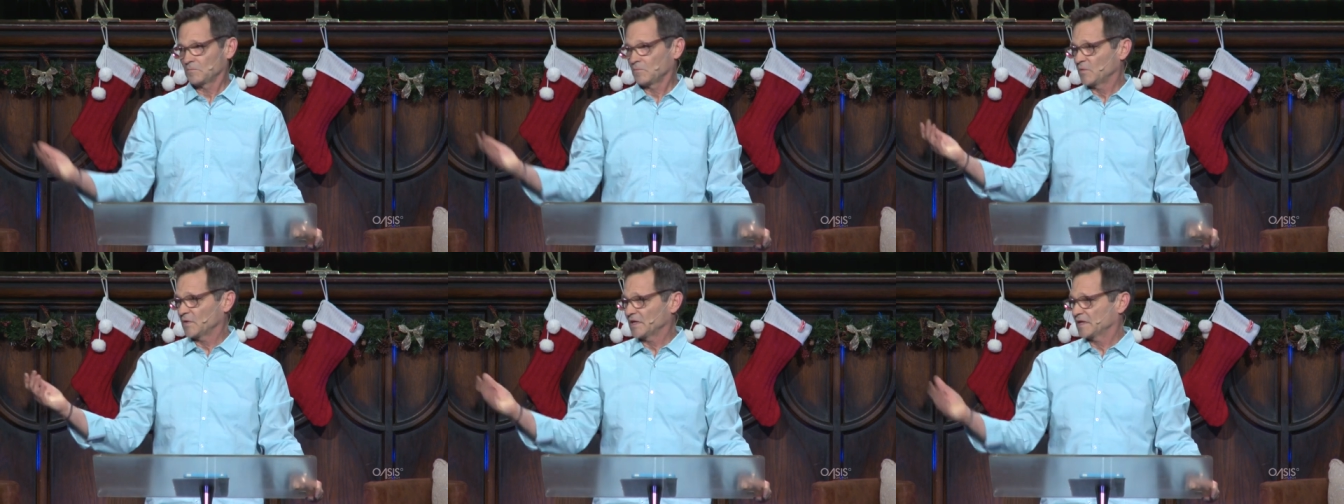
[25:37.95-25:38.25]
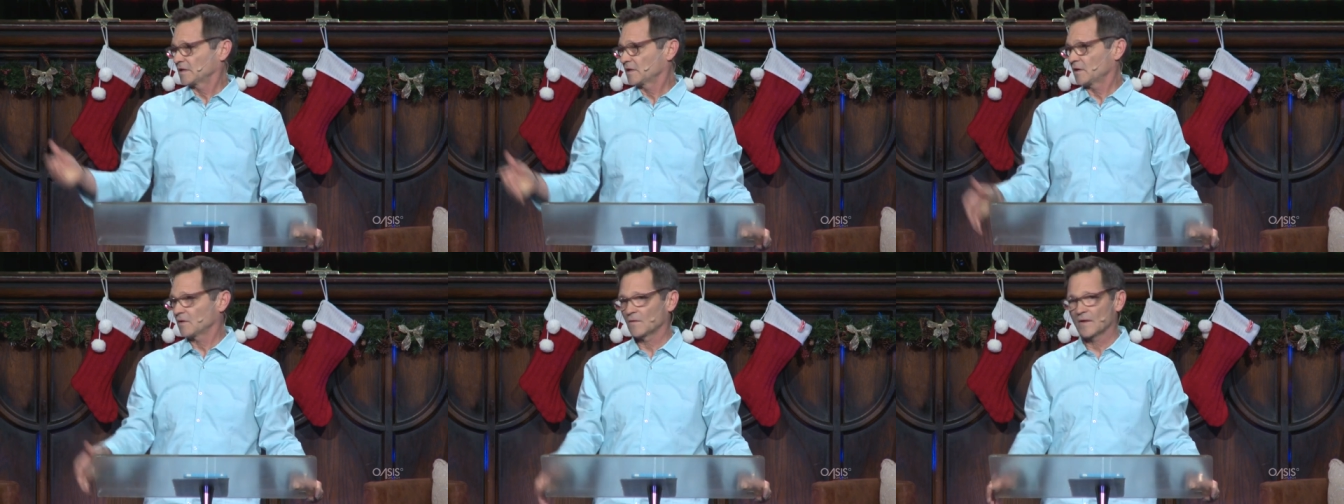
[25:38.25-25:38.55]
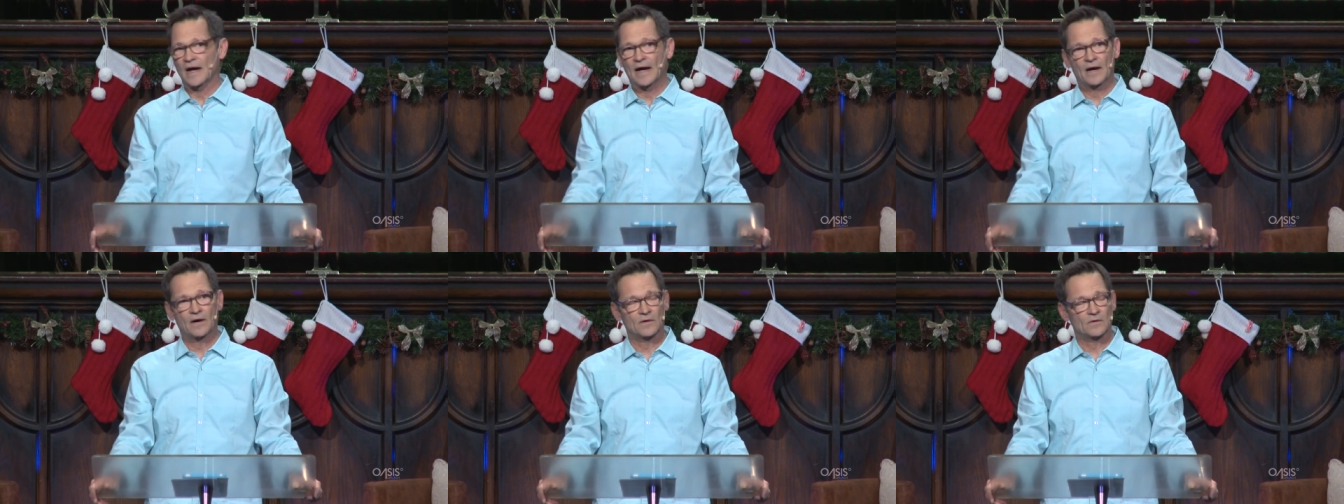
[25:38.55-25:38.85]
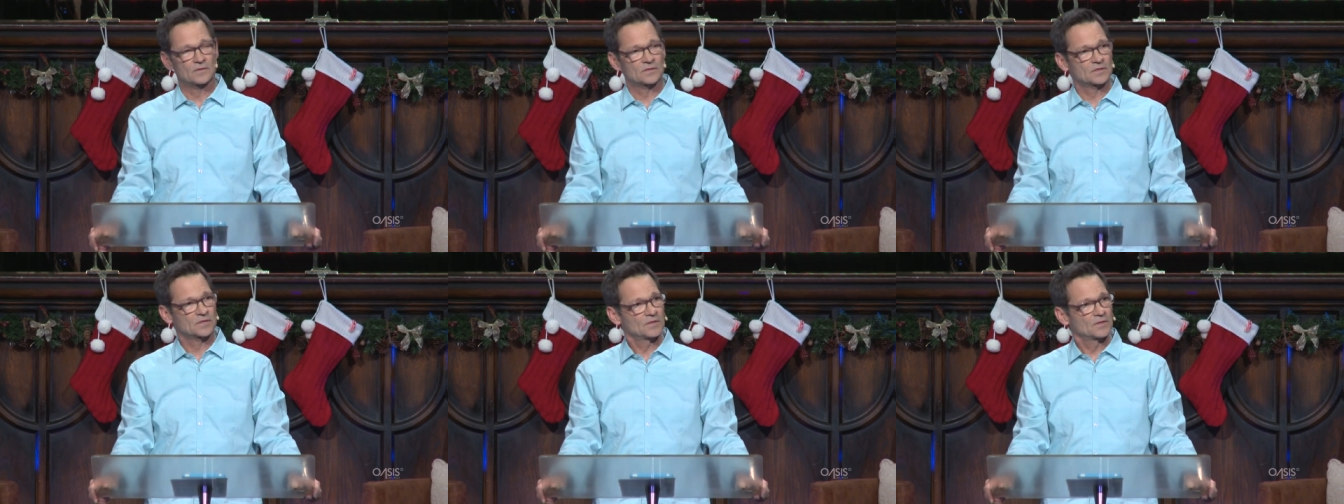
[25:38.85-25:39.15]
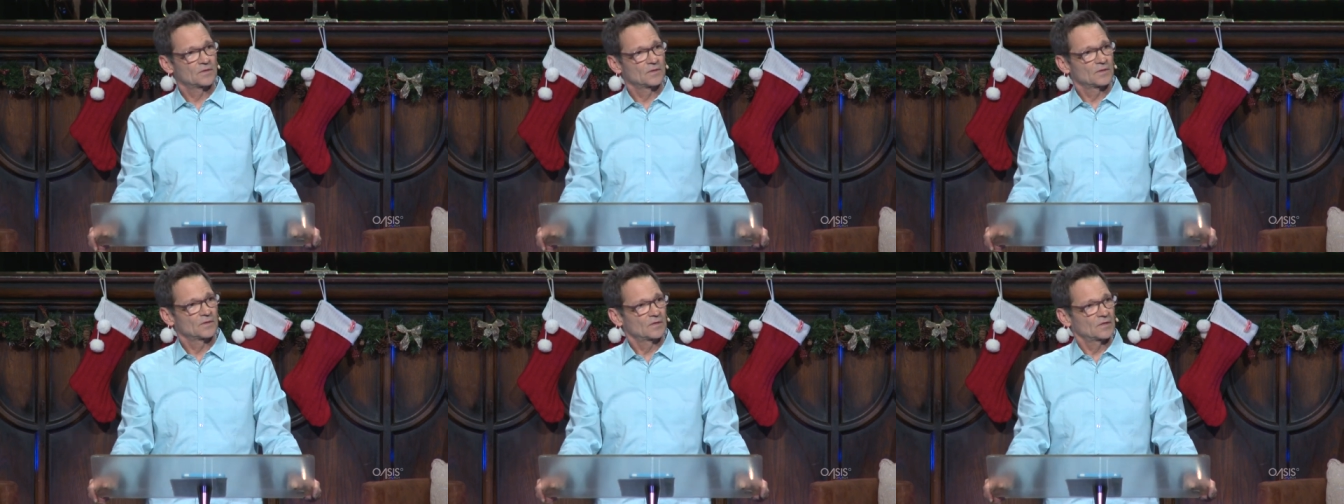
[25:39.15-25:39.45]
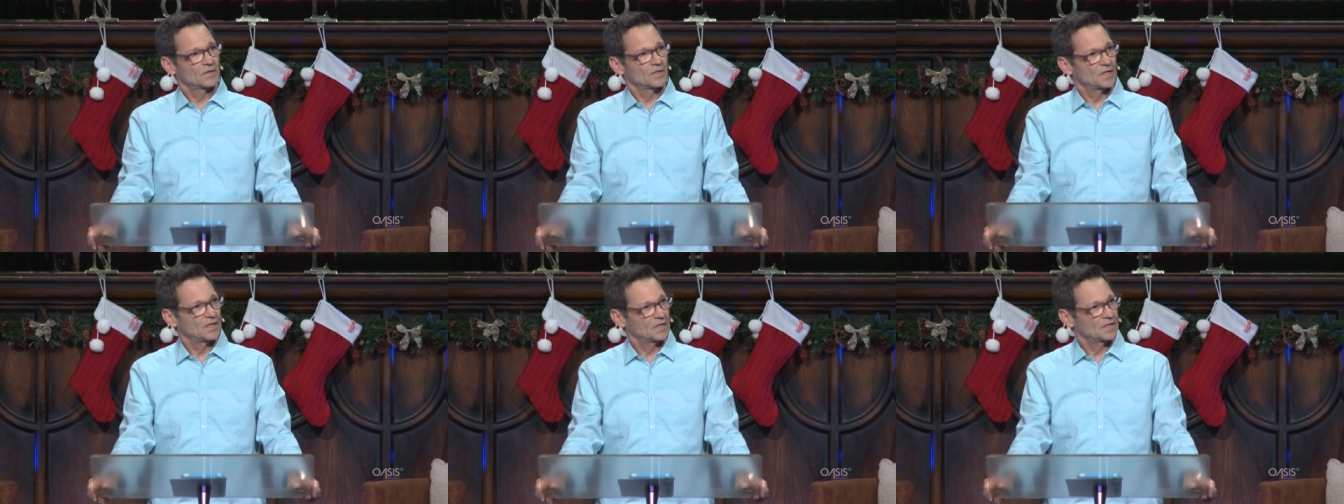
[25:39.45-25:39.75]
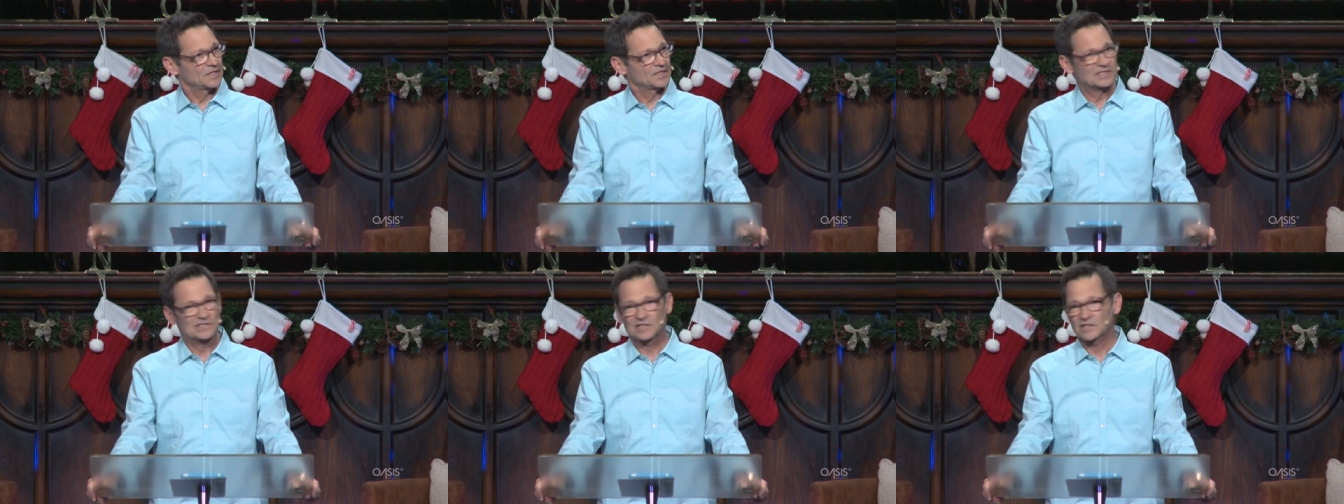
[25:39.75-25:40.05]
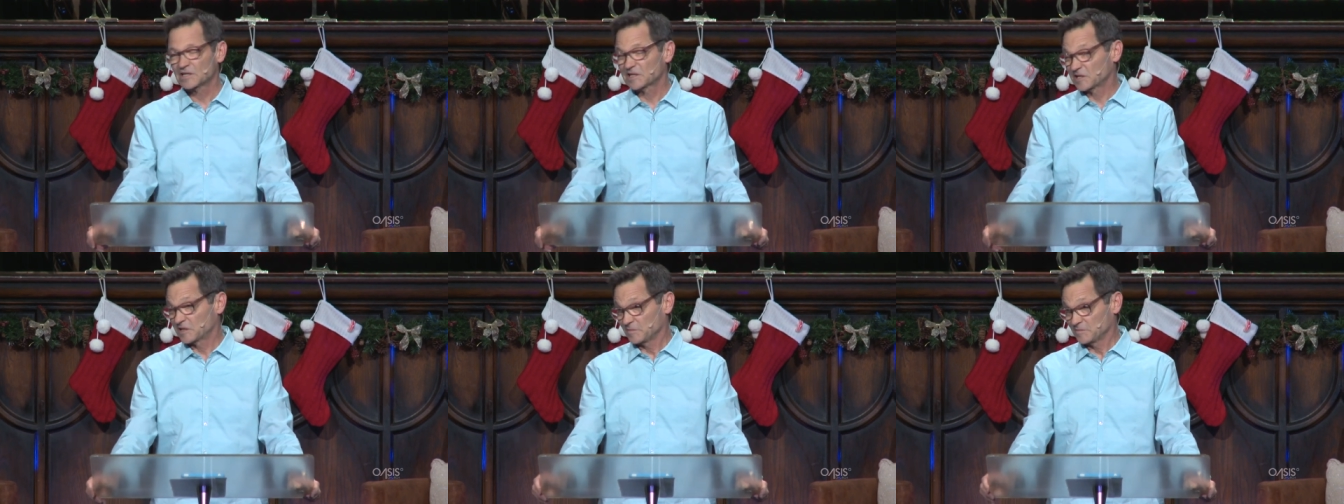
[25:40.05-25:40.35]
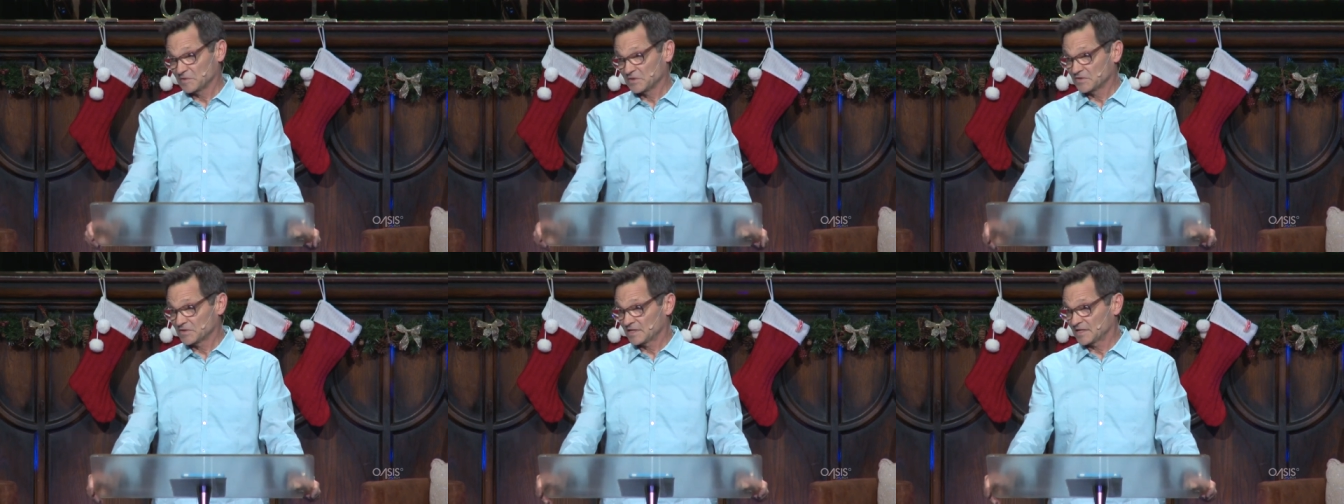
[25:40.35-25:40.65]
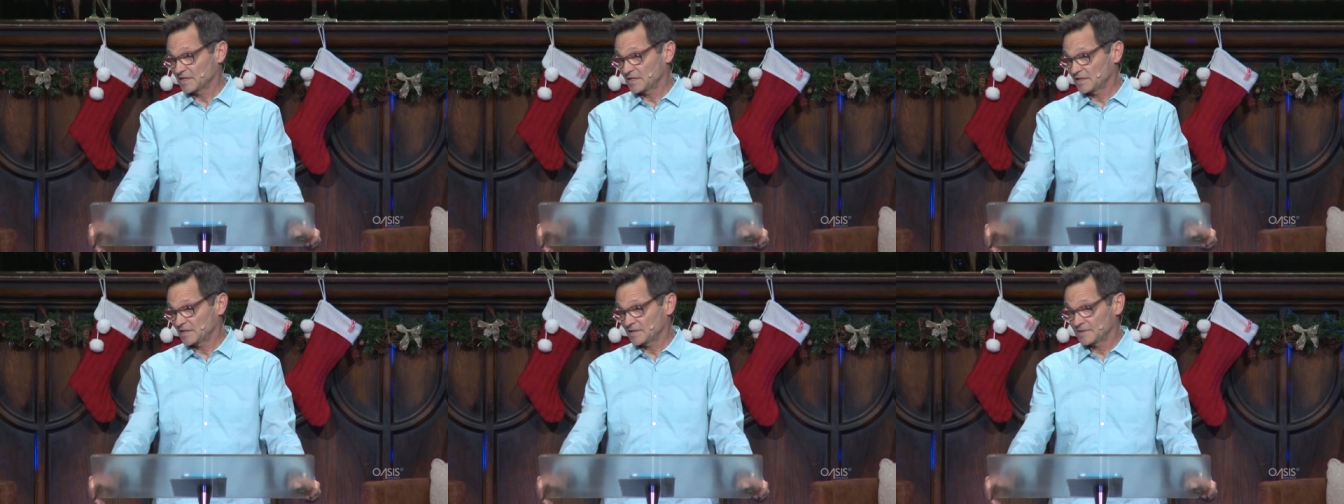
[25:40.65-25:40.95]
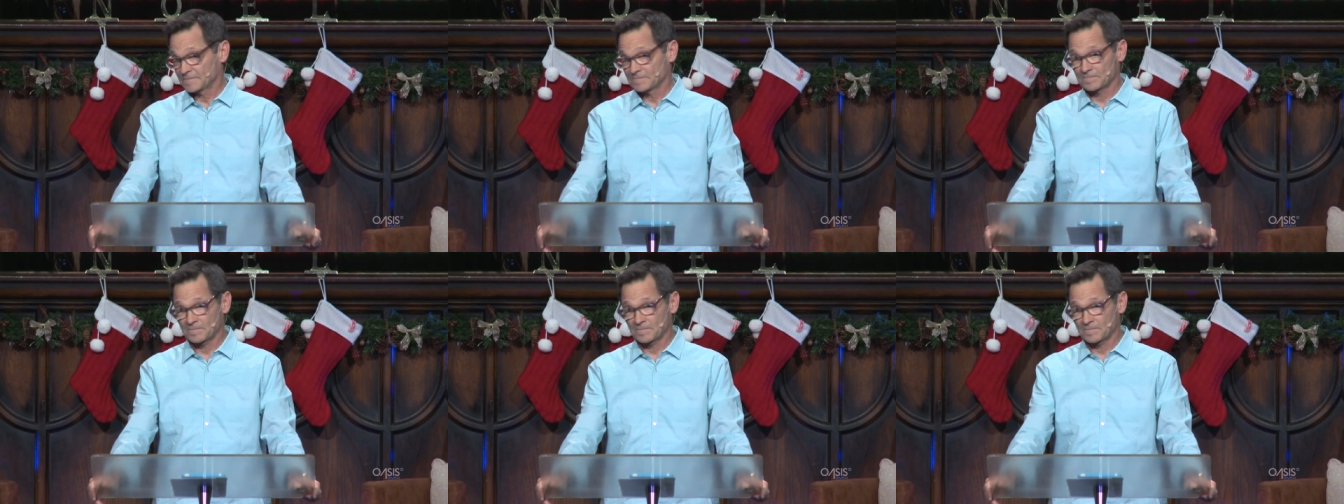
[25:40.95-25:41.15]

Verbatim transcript: we go out uh, into the community,